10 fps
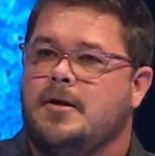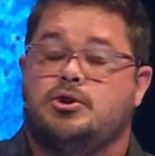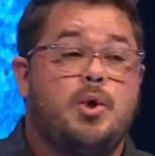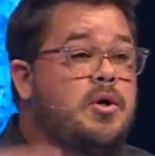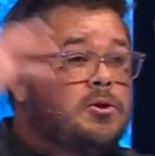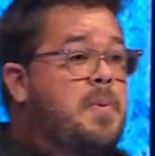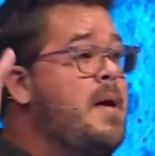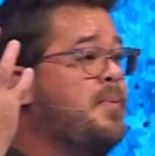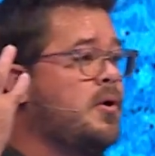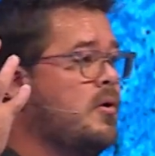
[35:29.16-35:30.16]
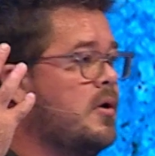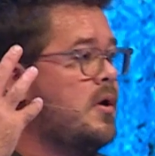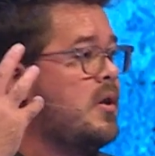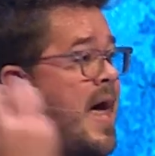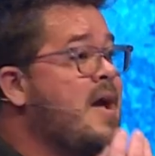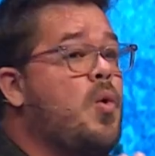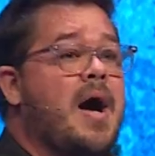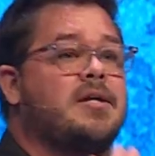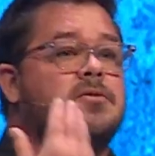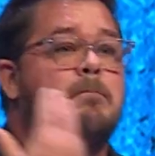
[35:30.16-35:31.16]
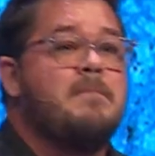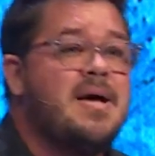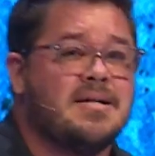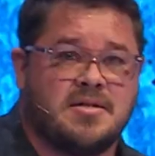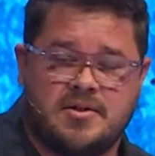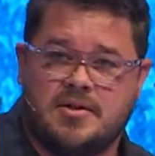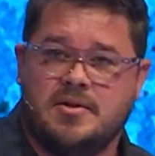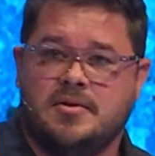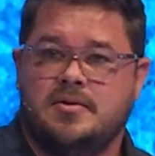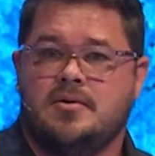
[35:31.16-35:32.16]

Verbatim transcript: Jewish people likewise missed